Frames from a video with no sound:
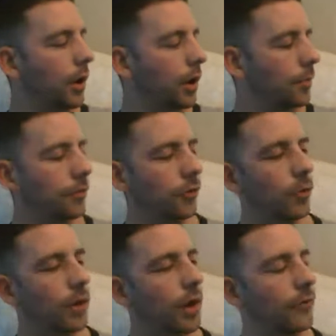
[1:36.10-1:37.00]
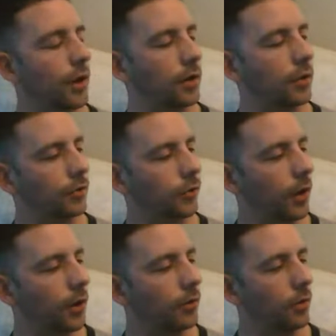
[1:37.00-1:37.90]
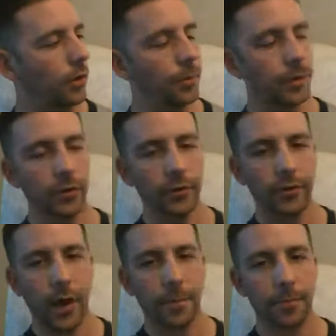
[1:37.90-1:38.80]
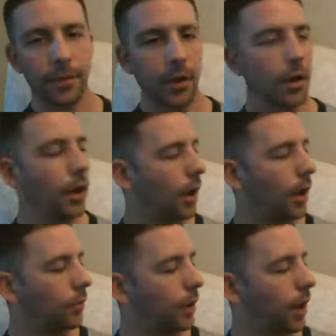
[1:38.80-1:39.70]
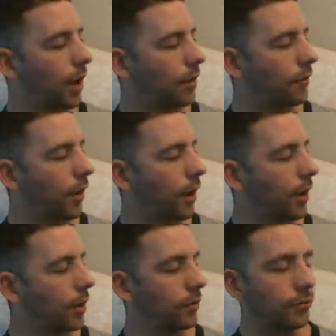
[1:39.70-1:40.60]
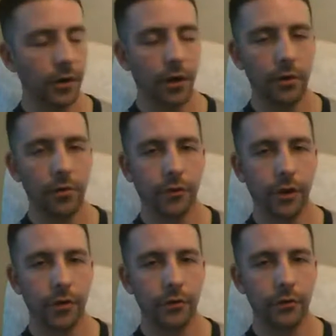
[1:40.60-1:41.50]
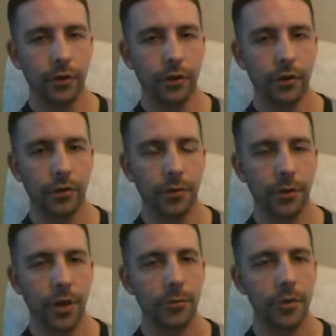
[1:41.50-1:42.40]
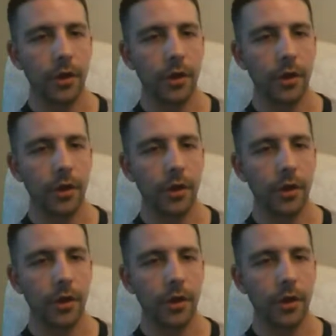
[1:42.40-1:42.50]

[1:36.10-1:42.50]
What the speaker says: So we have a kill scale up here at the top, and we have a scenario scale down here at the bottom.